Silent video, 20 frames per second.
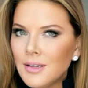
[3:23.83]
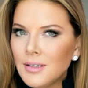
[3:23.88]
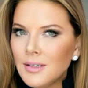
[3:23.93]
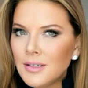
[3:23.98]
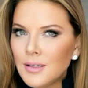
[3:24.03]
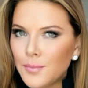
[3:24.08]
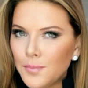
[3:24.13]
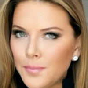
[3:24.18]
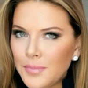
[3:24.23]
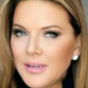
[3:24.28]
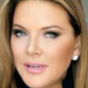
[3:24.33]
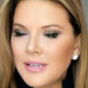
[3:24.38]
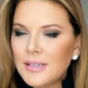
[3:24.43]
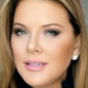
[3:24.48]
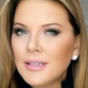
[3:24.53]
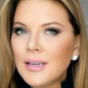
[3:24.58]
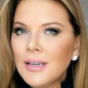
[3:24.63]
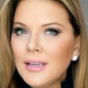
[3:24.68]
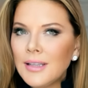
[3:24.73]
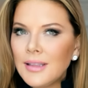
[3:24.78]
to
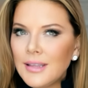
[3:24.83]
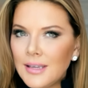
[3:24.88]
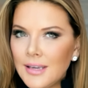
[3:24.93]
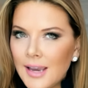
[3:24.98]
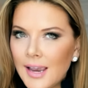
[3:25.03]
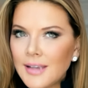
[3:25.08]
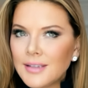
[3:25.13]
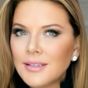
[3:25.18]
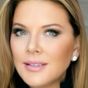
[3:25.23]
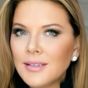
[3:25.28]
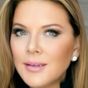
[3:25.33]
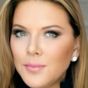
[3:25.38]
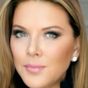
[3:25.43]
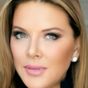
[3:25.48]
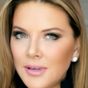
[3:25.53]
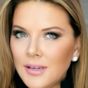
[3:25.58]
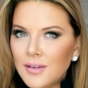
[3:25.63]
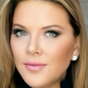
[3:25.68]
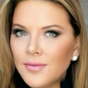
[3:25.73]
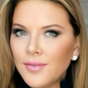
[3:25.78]
beat the
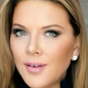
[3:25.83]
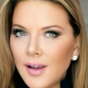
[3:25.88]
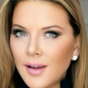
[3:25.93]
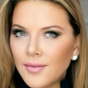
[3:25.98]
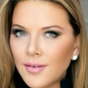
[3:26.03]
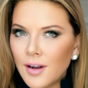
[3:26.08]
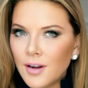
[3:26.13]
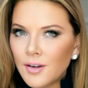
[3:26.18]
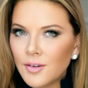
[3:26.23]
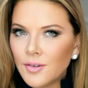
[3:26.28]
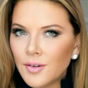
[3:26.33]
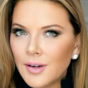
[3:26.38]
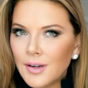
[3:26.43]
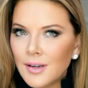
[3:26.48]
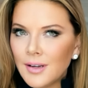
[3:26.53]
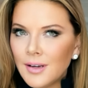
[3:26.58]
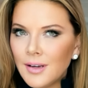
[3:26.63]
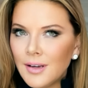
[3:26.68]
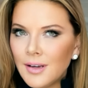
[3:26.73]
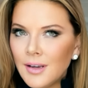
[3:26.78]
S&P
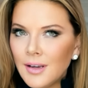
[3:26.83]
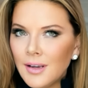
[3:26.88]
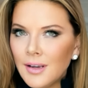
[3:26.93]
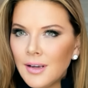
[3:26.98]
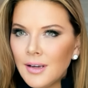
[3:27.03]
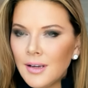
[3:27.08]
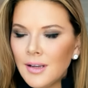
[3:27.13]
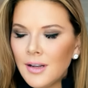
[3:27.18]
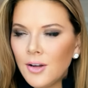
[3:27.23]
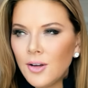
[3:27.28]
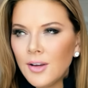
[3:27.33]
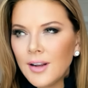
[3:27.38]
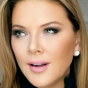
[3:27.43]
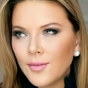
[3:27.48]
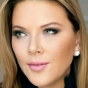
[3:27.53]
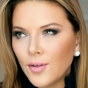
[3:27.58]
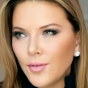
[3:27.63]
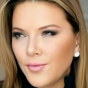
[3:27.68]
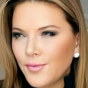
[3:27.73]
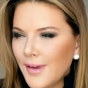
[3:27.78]
500. You know, you could
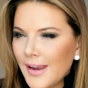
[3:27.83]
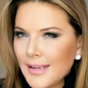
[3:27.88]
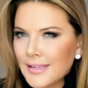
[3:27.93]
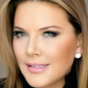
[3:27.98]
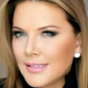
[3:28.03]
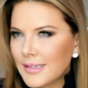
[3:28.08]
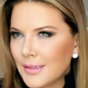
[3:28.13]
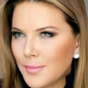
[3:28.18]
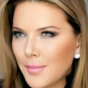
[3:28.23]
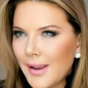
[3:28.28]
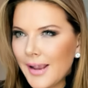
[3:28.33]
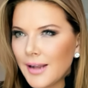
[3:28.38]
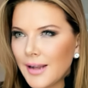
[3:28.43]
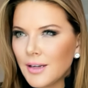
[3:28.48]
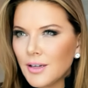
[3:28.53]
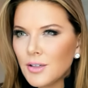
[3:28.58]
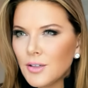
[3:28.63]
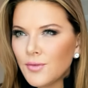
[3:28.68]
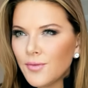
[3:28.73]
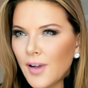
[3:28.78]
have a fancy
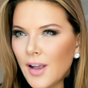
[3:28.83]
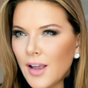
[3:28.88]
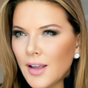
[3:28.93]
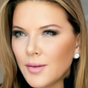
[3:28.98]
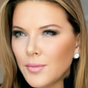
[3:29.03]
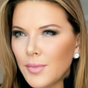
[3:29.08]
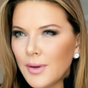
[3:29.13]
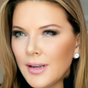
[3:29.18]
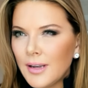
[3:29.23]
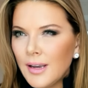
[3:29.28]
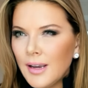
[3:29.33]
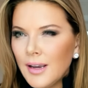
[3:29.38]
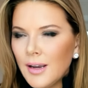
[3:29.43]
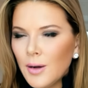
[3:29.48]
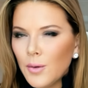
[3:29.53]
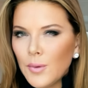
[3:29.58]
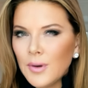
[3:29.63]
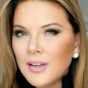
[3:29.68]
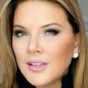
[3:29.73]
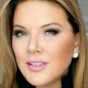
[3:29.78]
managed fund, but
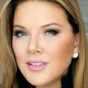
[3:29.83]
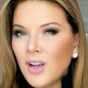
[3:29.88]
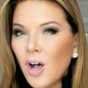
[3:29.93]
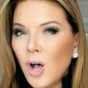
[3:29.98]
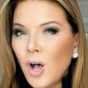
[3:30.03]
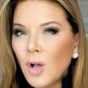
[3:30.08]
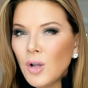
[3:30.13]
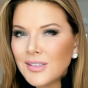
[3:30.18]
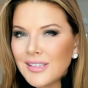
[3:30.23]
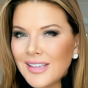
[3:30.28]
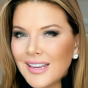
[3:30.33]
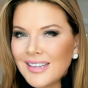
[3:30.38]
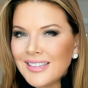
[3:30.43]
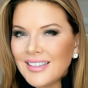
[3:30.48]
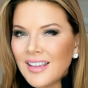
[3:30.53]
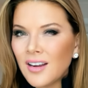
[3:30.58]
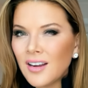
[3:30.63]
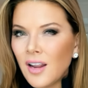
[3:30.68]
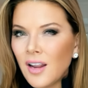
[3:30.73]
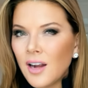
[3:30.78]
when it's all said and
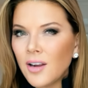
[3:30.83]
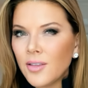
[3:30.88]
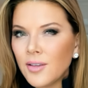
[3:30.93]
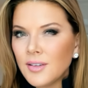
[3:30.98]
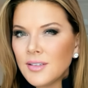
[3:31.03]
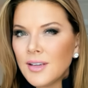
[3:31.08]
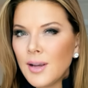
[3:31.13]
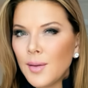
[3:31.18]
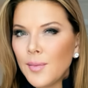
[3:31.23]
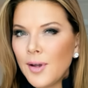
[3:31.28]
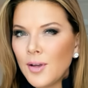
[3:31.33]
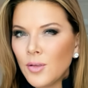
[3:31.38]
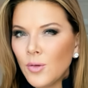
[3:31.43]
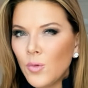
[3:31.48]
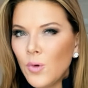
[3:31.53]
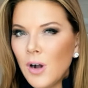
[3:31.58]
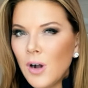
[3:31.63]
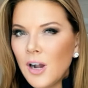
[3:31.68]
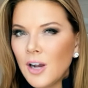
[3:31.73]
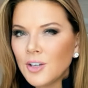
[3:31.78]
done, a lot of things come out in the
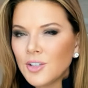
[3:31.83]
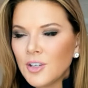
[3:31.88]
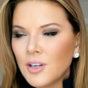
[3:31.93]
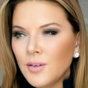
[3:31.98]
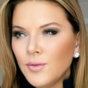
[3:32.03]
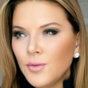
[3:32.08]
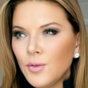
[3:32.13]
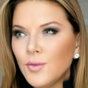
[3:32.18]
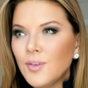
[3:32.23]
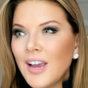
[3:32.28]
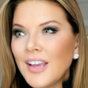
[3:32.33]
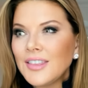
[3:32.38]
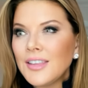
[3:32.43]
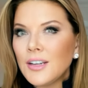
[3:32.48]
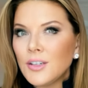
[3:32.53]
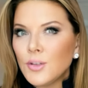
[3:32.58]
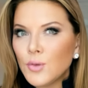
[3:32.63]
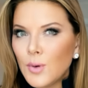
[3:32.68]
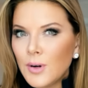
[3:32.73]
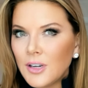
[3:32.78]
wash. And if you've got
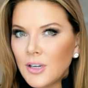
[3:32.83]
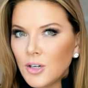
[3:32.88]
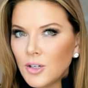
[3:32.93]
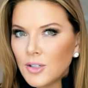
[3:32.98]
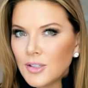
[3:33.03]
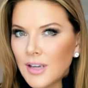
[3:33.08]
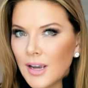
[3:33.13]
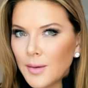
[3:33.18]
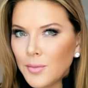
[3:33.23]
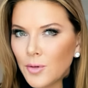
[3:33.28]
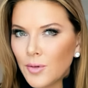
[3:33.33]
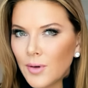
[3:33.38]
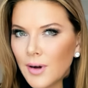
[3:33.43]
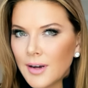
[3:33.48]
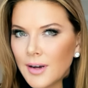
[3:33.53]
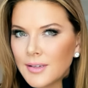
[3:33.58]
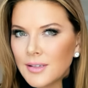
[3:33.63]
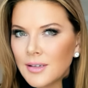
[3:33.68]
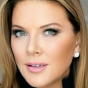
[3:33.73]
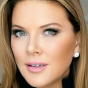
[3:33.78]
that 20-year time
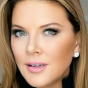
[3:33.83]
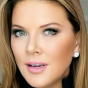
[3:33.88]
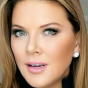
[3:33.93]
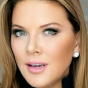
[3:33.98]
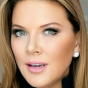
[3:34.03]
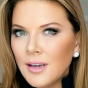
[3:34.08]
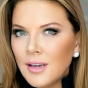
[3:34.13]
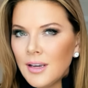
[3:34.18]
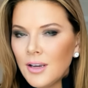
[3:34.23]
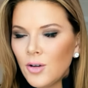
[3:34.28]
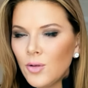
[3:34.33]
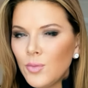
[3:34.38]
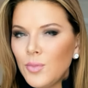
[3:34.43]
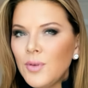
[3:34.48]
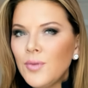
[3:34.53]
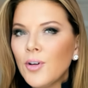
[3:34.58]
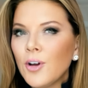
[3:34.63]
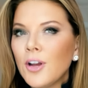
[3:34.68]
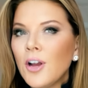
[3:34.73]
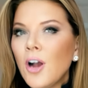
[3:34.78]
horizon, it would
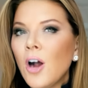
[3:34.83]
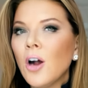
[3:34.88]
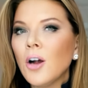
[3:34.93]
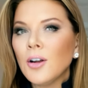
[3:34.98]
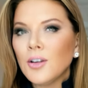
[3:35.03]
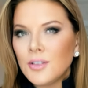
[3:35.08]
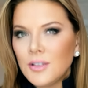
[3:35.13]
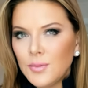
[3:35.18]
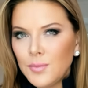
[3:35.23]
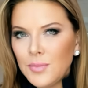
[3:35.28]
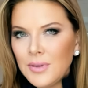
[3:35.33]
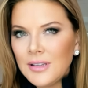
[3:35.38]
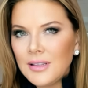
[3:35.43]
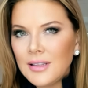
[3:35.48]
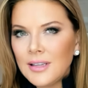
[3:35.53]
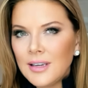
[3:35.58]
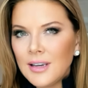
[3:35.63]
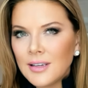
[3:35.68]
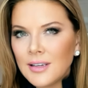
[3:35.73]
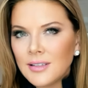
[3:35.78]
be very hard to beat
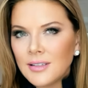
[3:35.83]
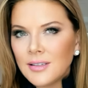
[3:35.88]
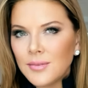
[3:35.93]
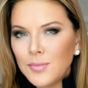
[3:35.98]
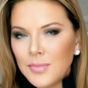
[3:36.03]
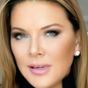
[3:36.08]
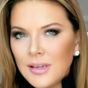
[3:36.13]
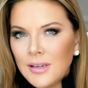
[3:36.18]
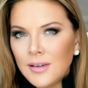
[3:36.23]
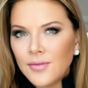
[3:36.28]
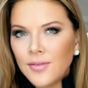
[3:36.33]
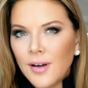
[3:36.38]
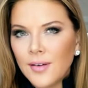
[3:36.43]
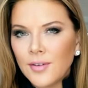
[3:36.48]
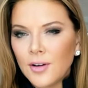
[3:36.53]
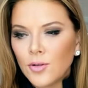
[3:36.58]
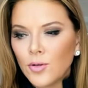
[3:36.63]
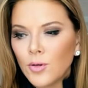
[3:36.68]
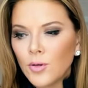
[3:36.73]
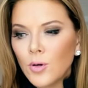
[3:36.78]
the S&P
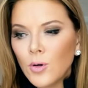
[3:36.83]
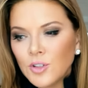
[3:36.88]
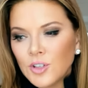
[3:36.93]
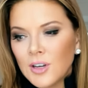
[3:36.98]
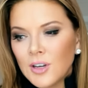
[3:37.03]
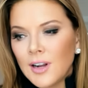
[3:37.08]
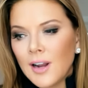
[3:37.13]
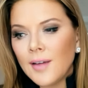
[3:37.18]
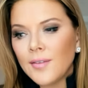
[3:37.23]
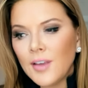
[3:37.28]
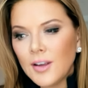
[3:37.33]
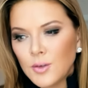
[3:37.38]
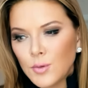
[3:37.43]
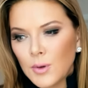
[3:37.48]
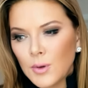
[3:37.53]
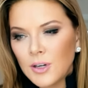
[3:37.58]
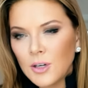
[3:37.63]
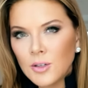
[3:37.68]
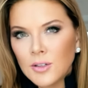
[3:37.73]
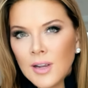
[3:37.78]
500. Of course, you got to have that
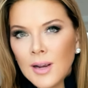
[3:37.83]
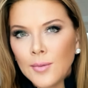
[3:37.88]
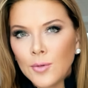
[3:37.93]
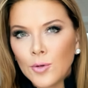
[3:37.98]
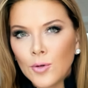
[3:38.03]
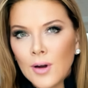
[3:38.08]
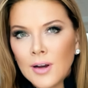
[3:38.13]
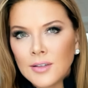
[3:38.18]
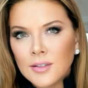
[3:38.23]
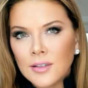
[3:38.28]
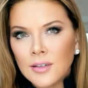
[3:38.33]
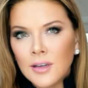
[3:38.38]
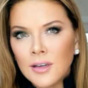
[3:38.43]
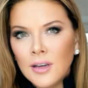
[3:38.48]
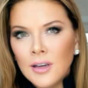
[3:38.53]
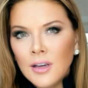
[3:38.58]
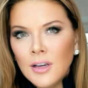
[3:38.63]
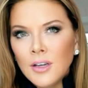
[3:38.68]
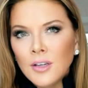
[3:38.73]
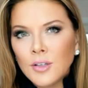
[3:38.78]
20-year time horizon.
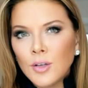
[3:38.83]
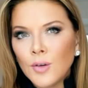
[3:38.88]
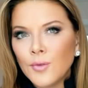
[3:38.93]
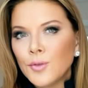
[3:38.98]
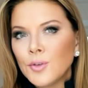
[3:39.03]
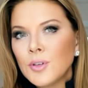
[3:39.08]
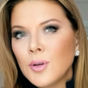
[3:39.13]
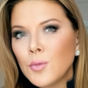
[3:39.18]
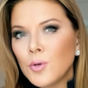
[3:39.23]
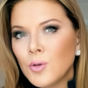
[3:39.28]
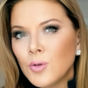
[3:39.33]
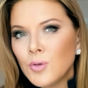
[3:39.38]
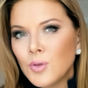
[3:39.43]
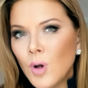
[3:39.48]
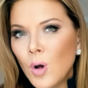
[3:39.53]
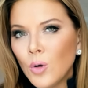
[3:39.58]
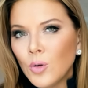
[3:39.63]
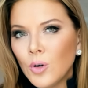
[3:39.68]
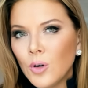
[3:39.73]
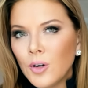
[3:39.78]
So if you're someone who's
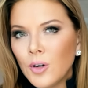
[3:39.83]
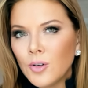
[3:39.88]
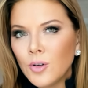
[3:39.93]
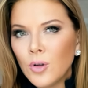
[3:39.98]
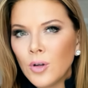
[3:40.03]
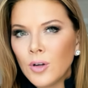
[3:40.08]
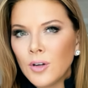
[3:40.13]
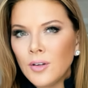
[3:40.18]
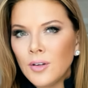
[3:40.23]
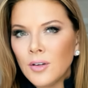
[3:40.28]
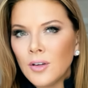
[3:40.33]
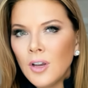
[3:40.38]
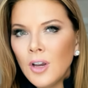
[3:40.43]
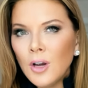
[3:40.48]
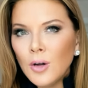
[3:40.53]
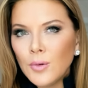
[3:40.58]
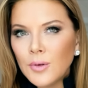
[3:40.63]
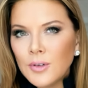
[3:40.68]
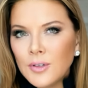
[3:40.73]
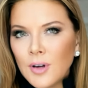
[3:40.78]
older and you're looking to
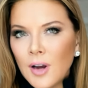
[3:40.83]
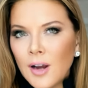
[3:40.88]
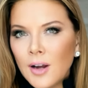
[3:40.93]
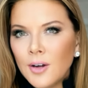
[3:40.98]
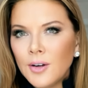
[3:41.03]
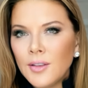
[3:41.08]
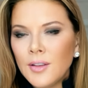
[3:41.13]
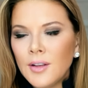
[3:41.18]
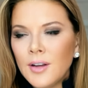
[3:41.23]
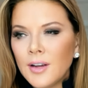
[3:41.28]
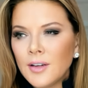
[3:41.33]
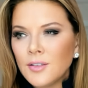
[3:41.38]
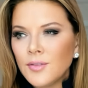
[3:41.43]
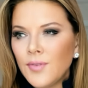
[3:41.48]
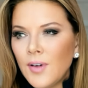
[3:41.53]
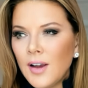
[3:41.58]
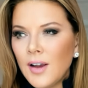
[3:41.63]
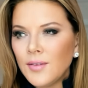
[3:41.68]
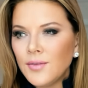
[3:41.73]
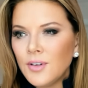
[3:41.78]
retire in the next
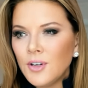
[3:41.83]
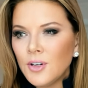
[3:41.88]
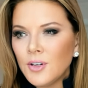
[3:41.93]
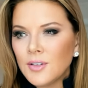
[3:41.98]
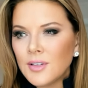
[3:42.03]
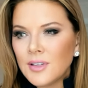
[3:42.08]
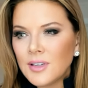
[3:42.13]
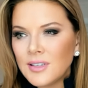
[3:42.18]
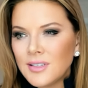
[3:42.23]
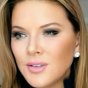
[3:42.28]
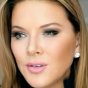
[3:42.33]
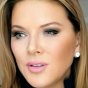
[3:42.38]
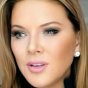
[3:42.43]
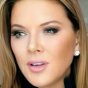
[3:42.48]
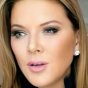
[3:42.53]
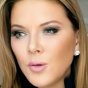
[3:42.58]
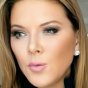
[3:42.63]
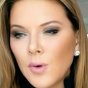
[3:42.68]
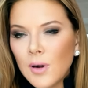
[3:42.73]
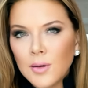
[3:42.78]
5 years, they still
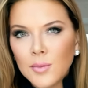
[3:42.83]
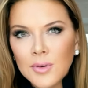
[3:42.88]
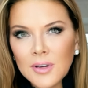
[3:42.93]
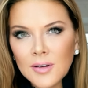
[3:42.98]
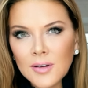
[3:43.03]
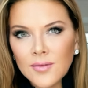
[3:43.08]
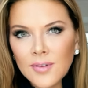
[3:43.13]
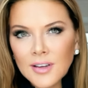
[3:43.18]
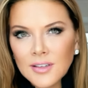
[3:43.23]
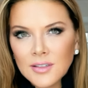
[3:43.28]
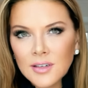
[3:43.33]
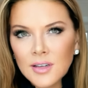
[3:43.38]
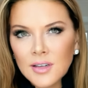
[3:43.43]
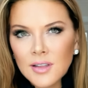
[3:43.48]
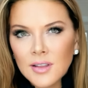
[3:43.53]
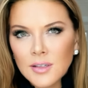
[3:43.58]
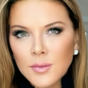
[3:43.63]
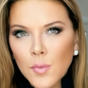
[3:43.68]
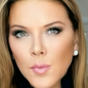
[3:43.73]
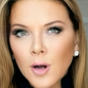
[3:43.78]
think you want to be invested
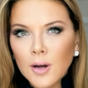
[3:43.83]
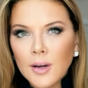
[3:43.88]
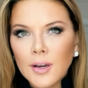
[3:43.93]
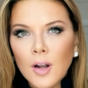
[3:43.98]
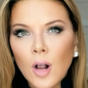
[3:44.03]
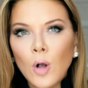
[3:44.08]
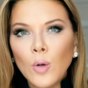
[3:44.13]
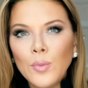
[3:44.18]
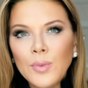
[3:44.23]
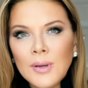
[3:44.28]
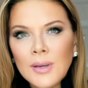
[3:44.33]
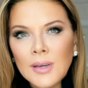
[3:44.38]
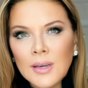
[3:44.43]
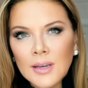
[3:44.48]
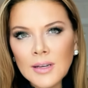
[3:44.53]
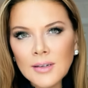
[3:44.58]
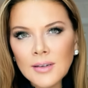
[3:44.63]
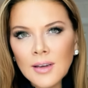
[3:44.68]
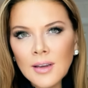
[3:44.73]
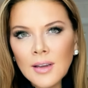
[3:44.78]
in this market,
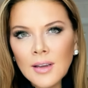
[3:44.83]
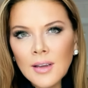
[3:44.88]
albeit